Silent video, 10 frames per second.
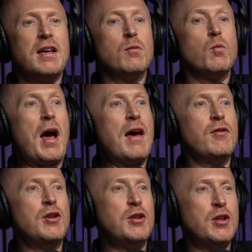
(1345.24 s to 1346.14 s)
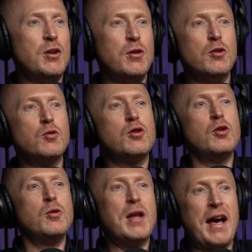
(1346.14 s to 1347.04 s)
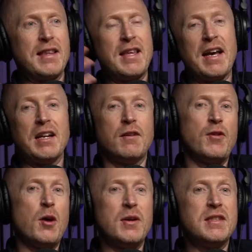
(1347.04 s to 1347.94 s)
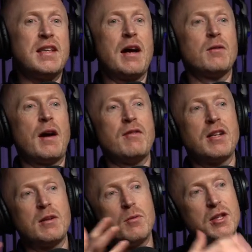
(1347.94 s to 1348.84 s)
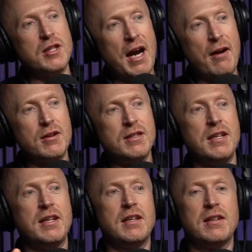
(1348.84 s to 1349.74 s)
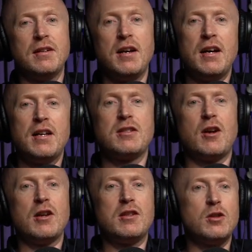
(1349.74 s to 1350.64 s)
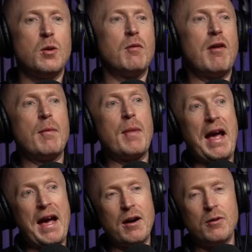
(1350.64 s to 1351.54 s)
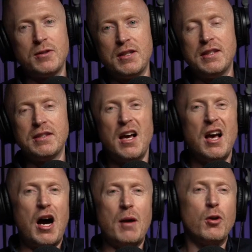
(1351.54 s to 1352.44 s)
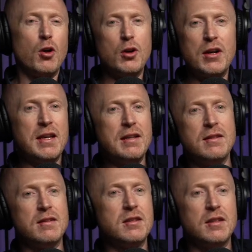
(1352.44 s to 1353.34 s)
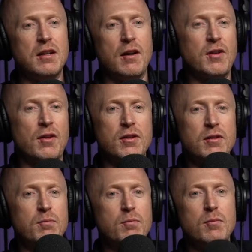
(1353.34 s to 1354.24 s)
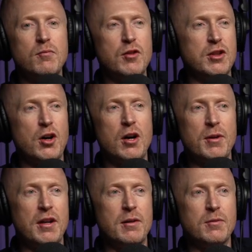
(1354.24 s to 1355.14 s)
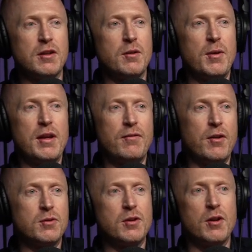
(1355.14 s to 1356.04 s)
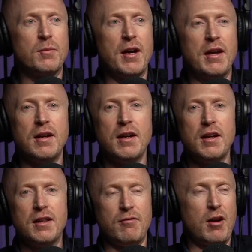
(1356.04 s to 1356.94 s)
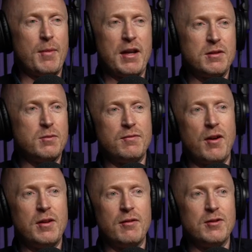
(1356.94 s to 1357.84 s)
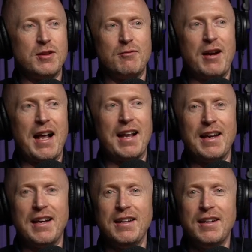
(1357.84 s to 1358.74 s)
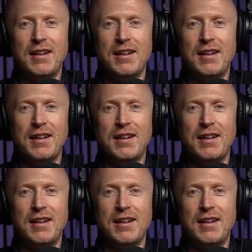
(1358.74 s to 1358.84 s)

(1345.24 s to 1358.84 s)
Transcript: whatever you do, you'll do that thing. And I've noticed now, having done it with the charity and starting to do it around my house, is I'm not looking to. I've done the retirement, and it was a complete false economy. The romance was very different to the reality.